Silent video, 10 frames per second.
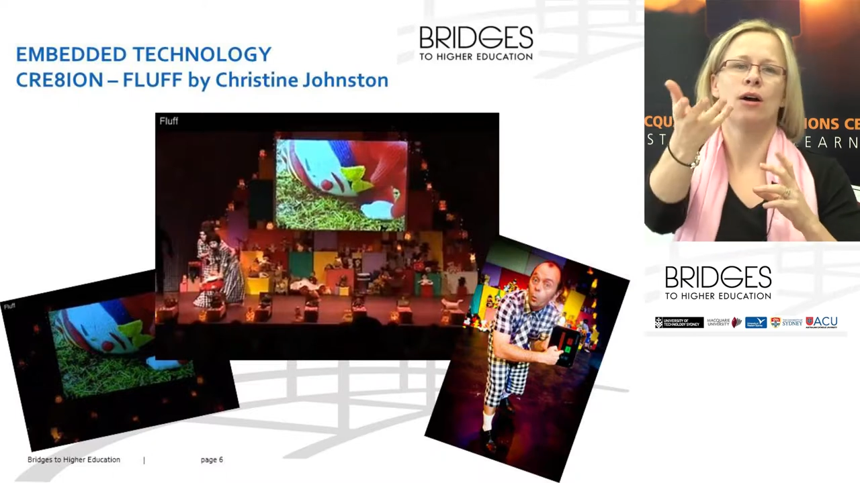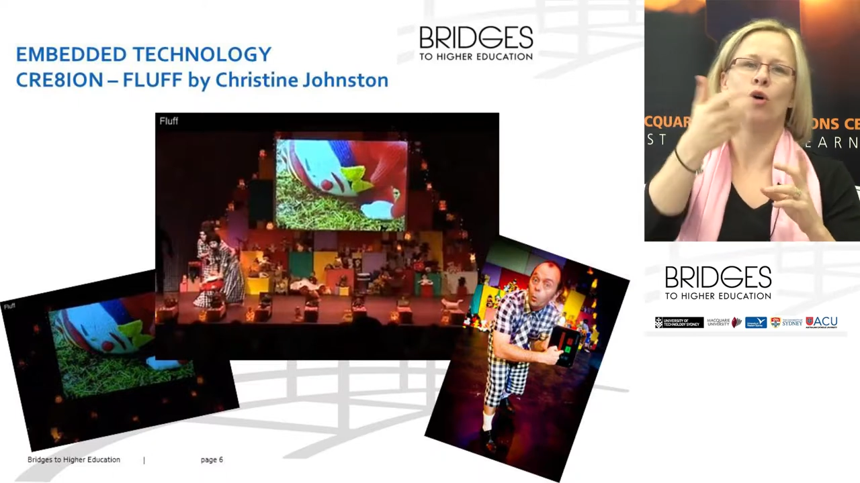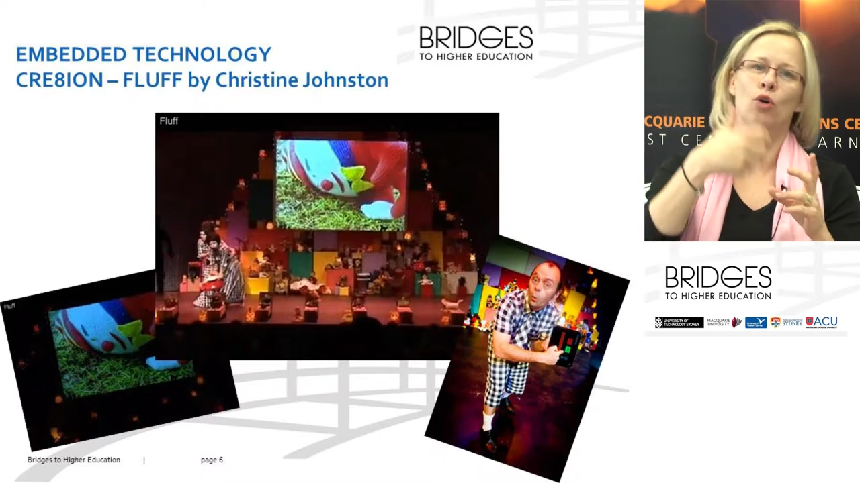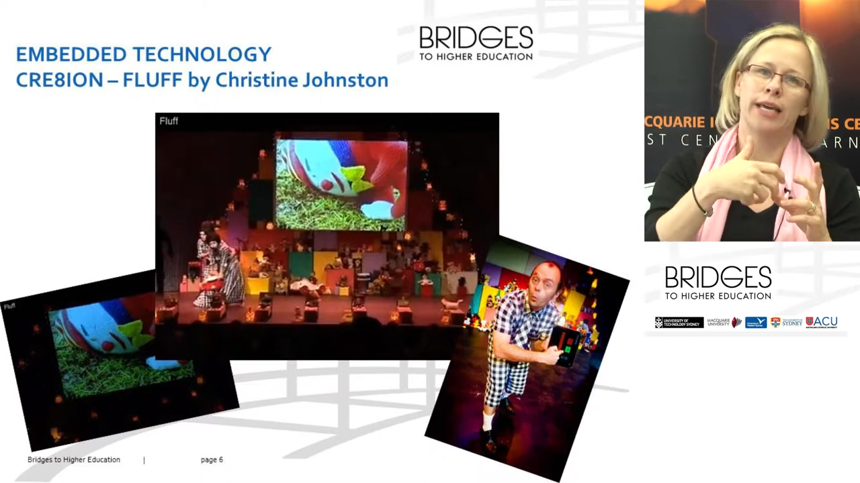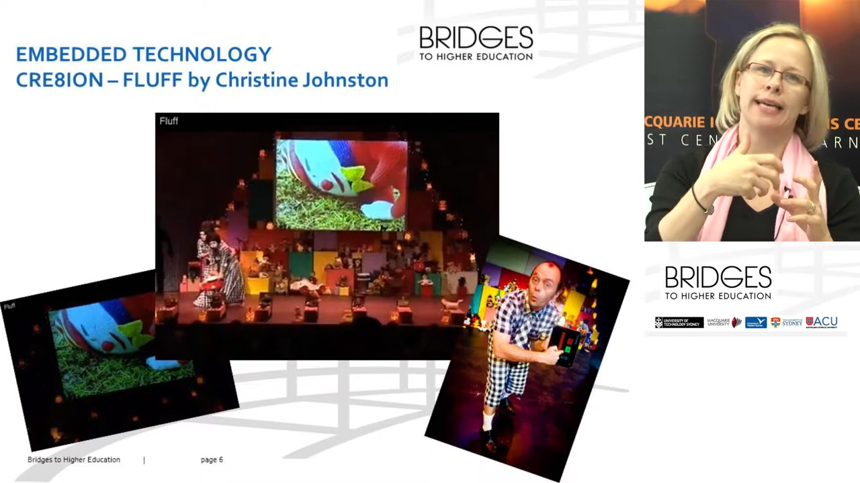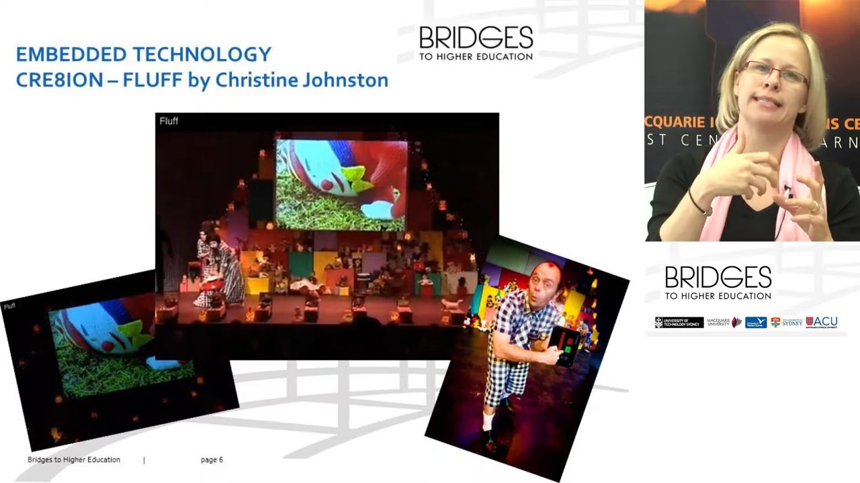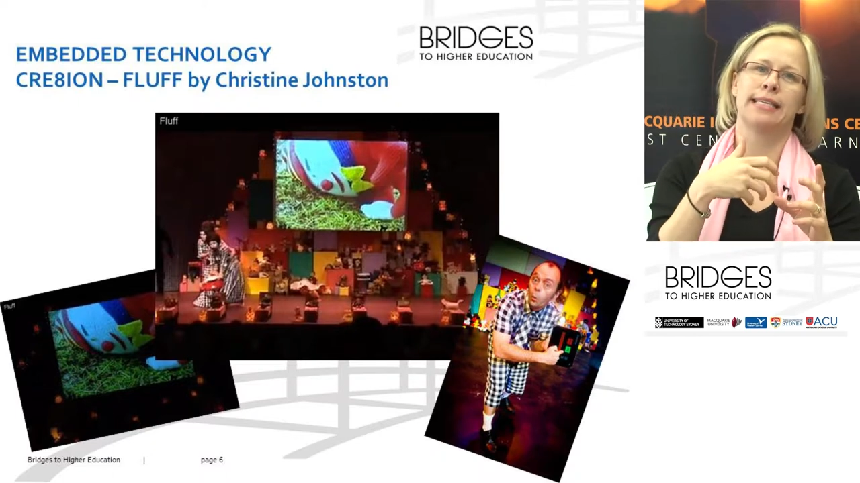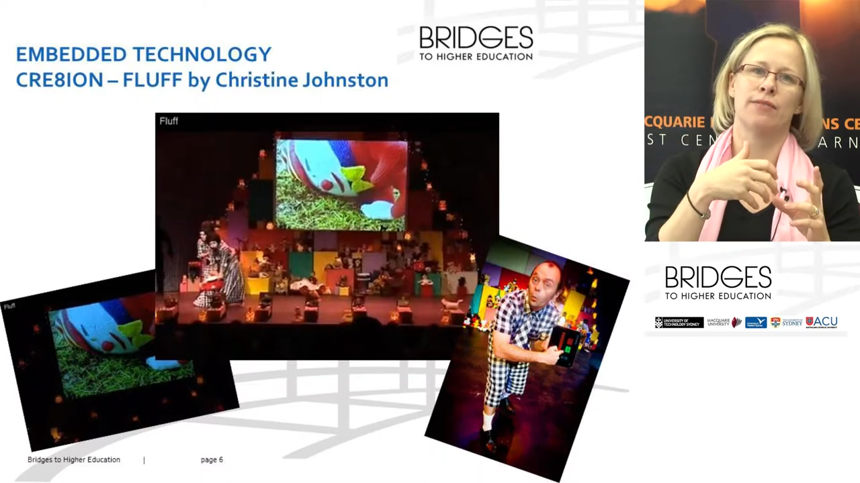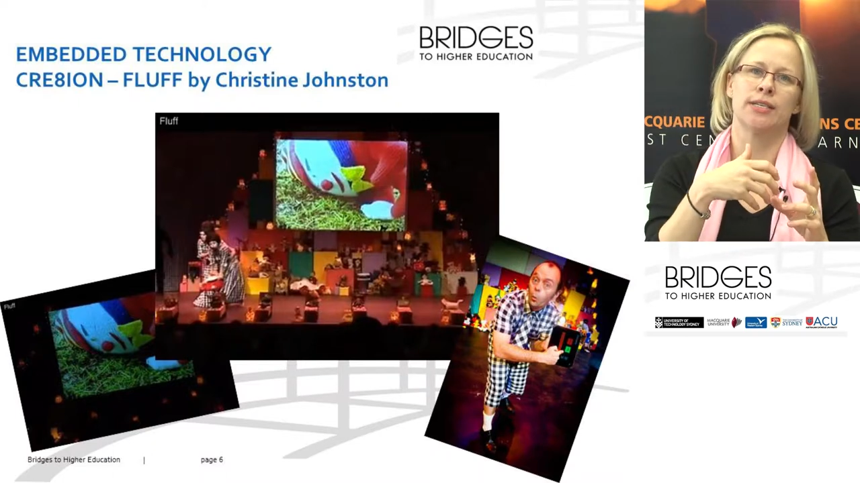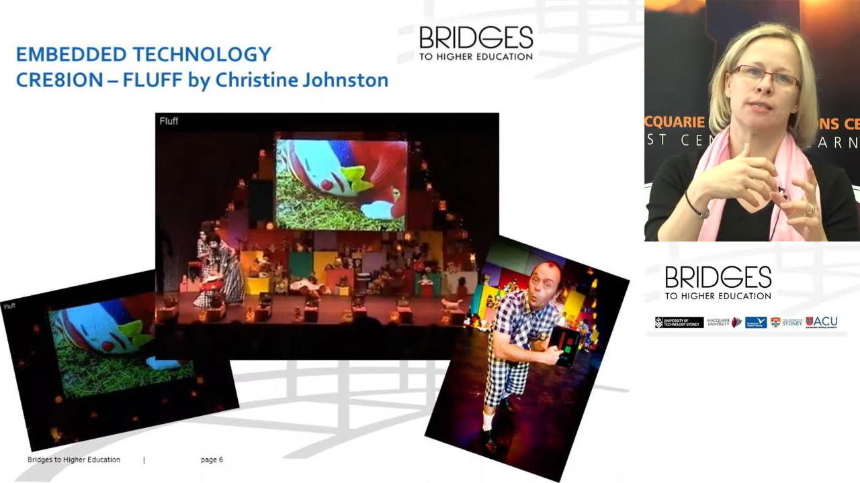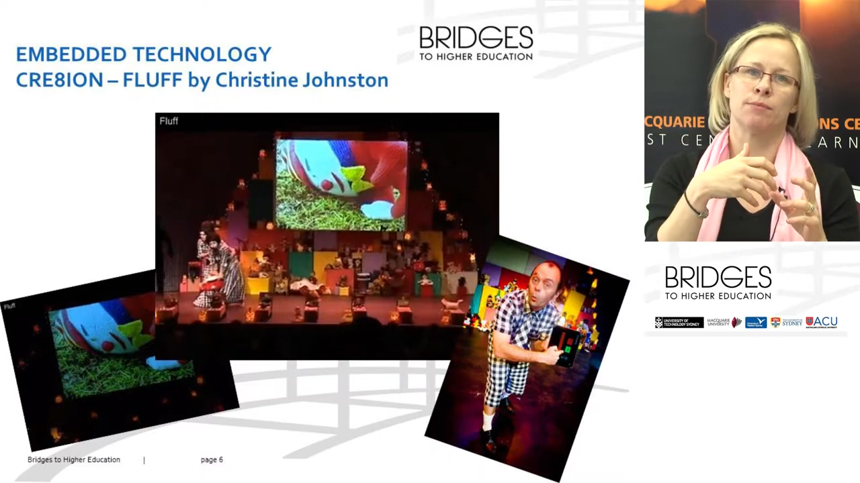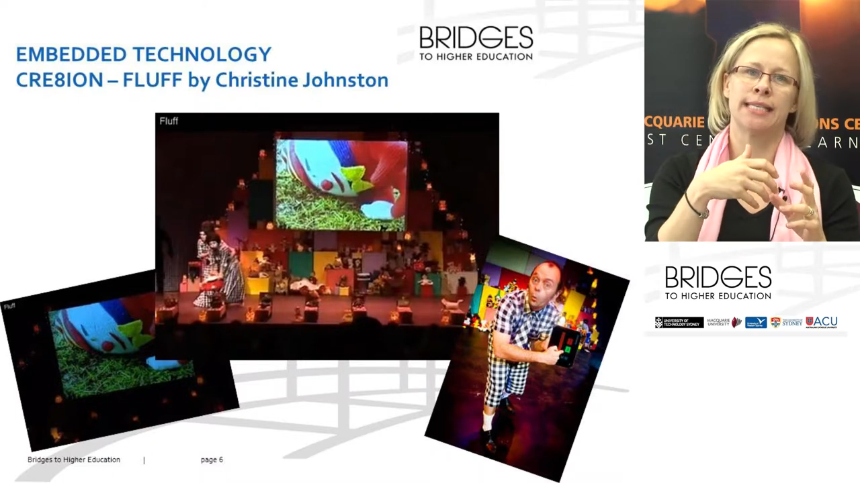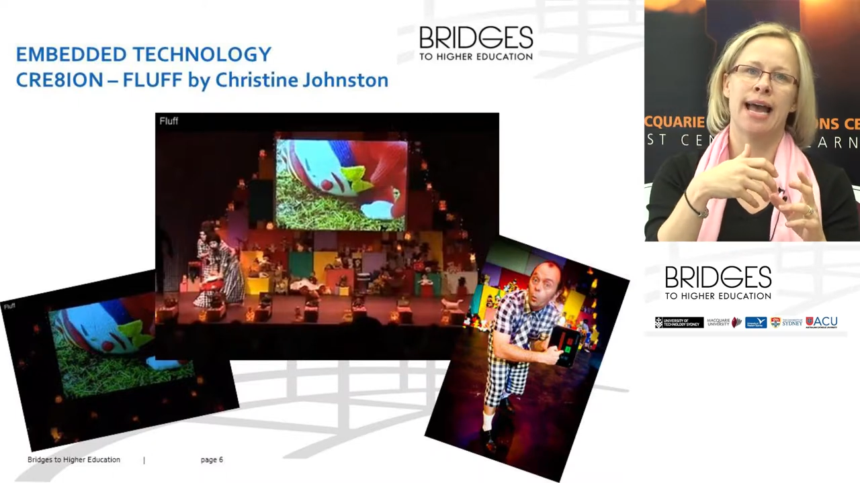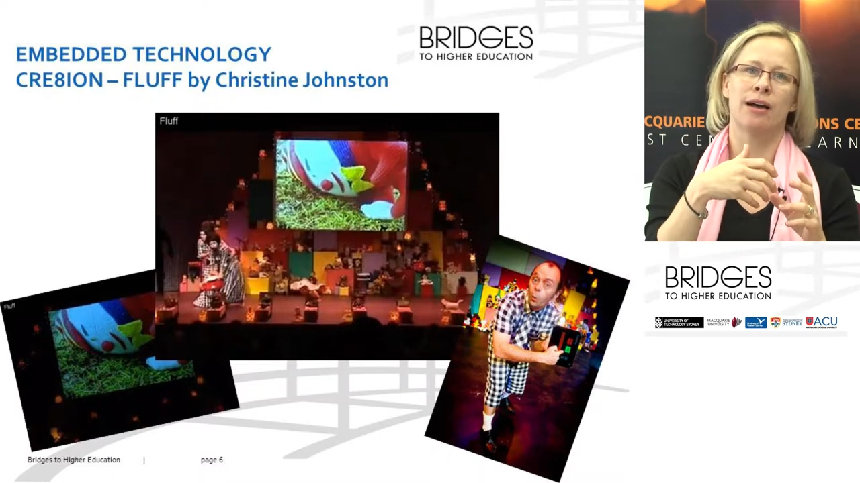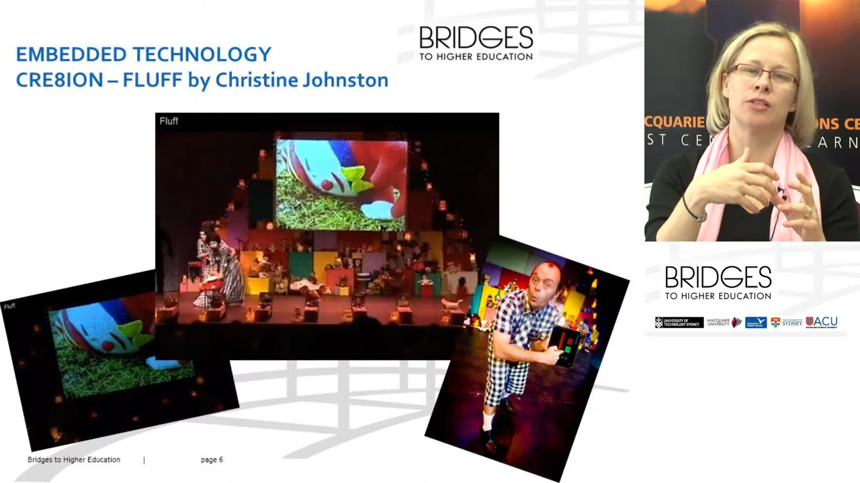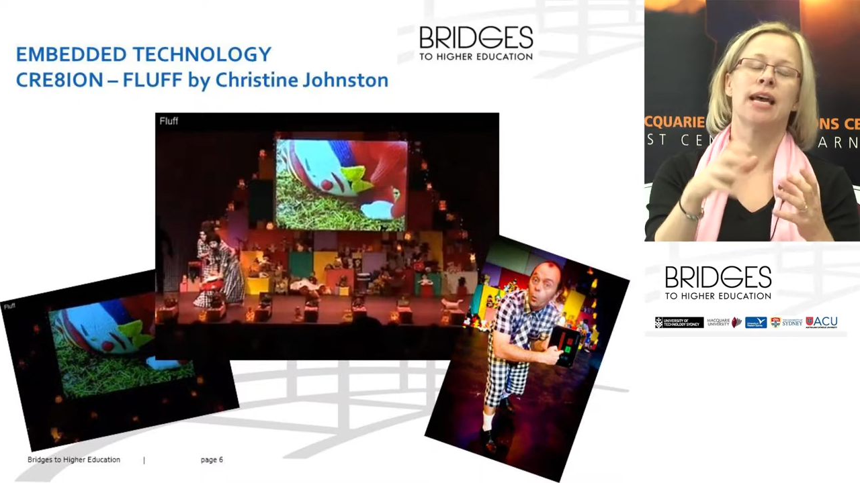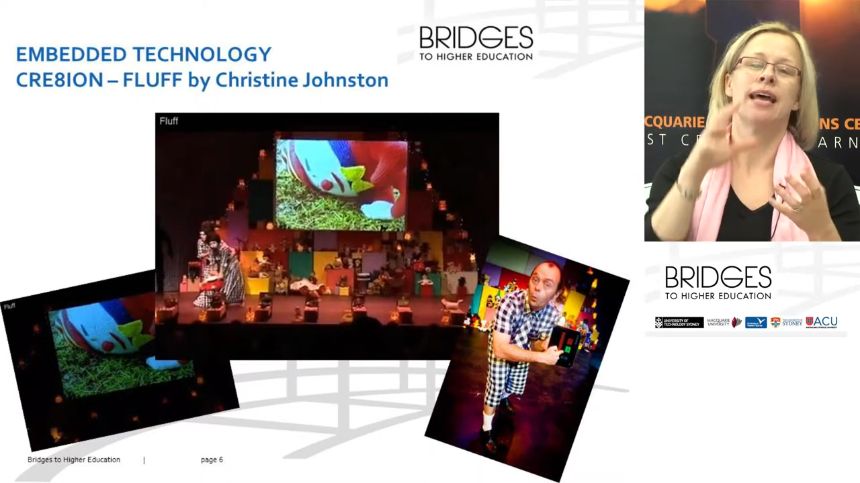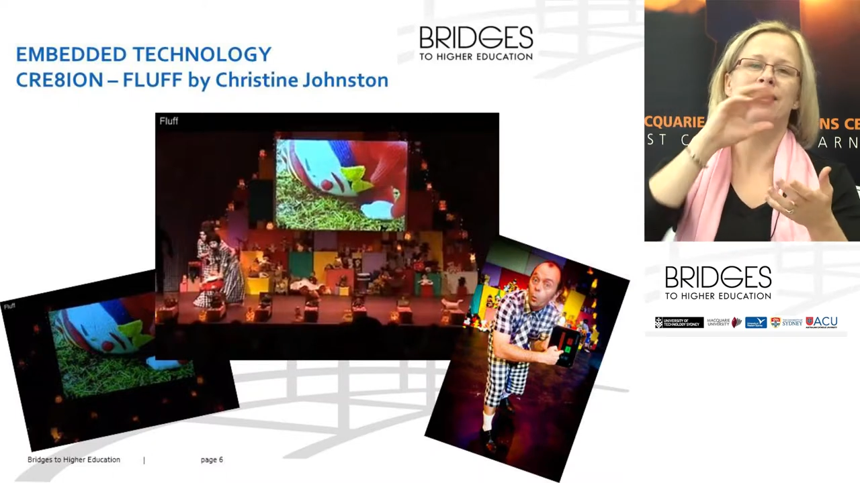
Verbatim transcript: audience give us some sounds,